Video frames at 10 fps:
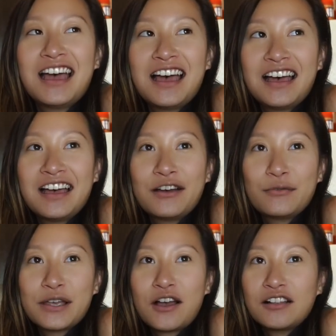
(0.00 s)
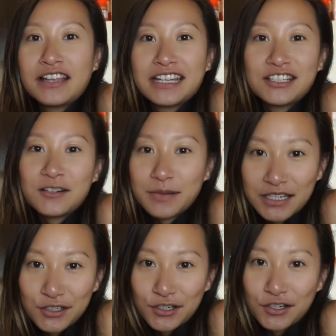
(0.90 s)
uh, we all like took
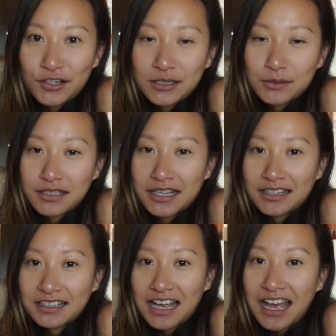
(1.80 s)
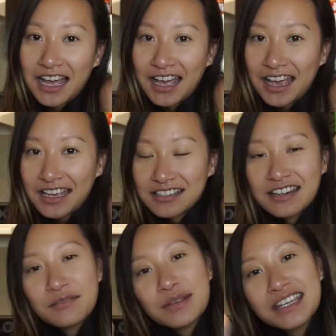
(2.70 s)
pictures. It was like the guy and
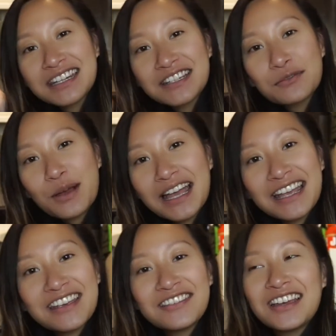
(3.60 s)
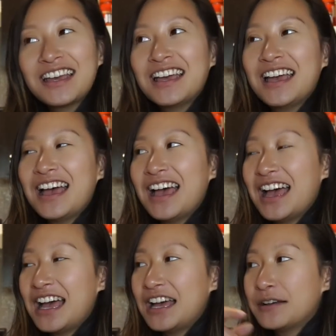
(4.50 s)
then me and his wife,
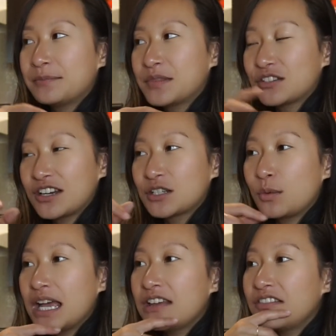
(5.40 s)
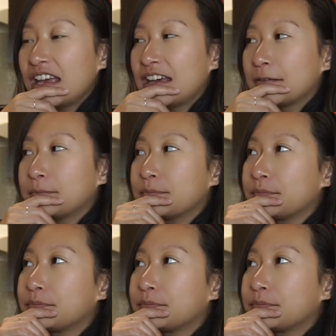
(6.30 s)
um, his friend's wife, and